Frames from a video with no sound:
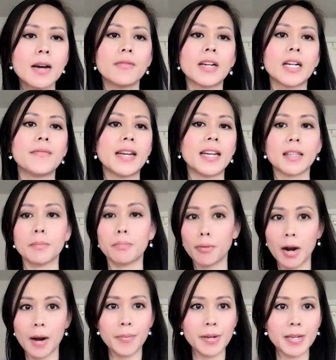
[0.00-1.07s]
renovating the
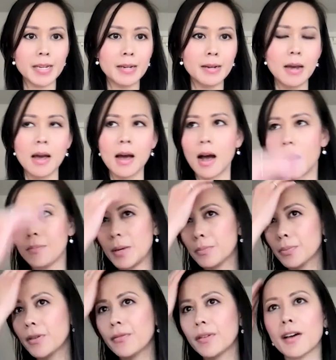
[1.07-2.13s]
property,
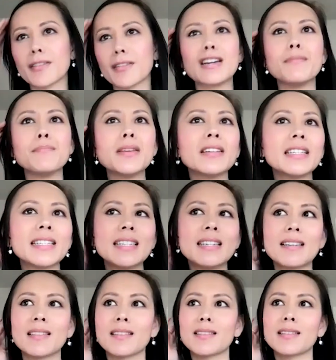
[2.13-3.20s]
improving on the community
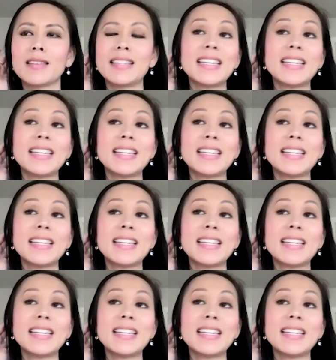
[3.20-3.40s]
and the